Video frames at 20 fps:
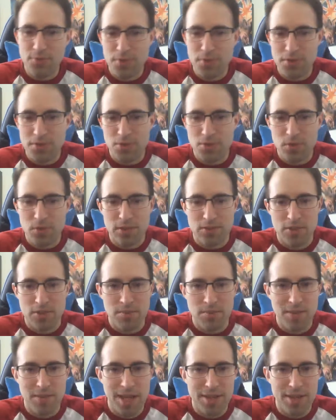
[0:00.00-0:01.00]
for this week. So
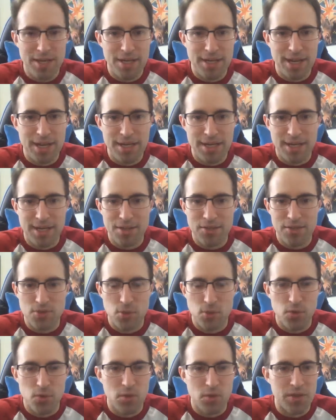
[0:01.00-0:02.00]
I'm glad that I kind of got this
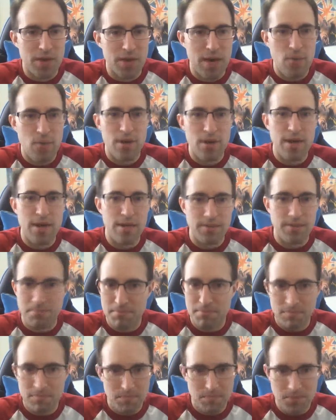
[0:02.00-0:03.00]
over with. That way I
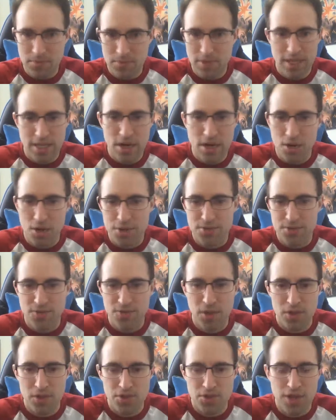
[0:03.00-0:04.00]
get all this
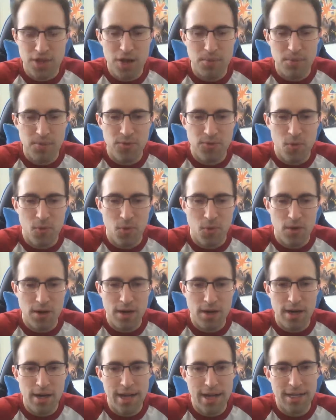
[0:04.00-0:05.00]
flushed out before
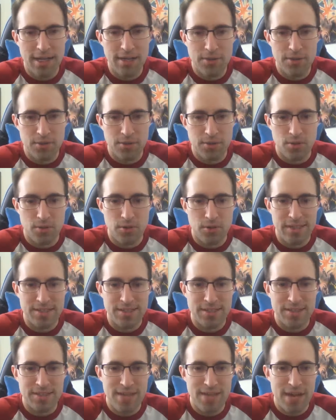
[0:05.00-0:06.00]
any other of the
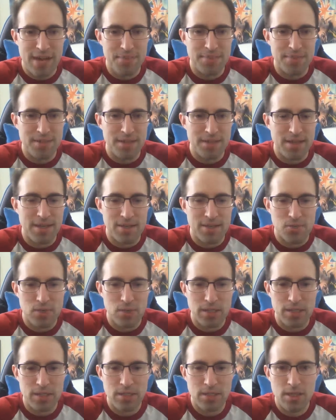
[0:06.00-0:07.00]
craziness happens in the next
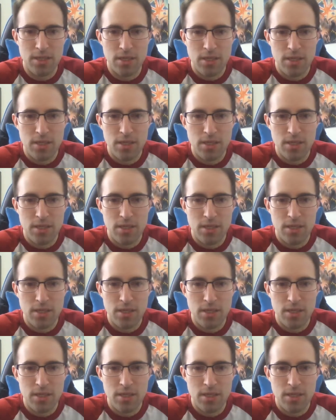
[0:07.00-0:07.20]
week.